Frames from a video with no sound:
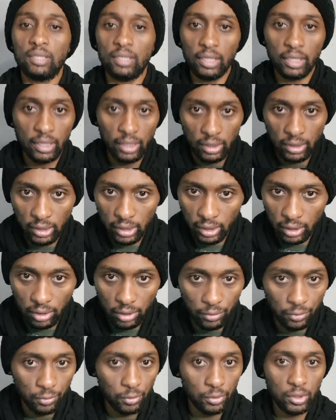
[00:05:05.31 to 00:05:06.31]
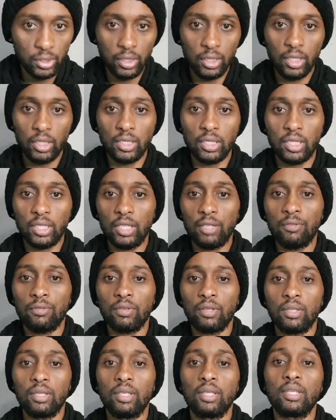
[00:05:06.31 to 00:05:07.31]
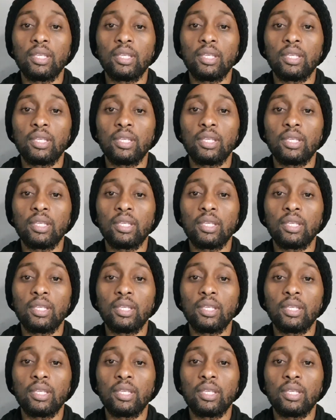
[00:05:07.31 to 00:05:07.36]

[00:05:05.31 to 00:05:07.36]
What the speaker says: they can check the footage and everything.